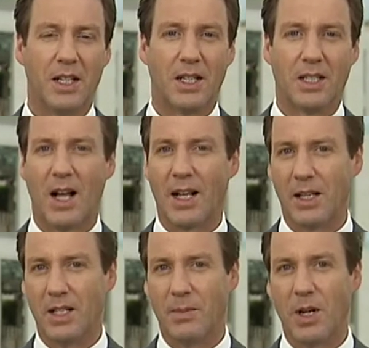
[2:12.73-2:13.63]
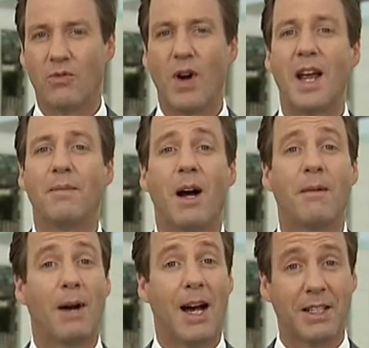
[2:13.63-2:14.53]
It's likely to be a rare
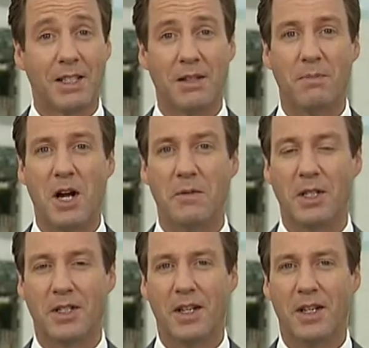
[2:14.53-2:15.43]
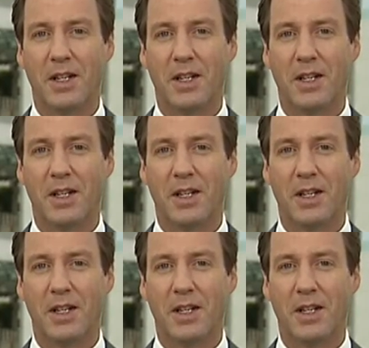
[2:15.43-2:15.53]
bipartisan moment.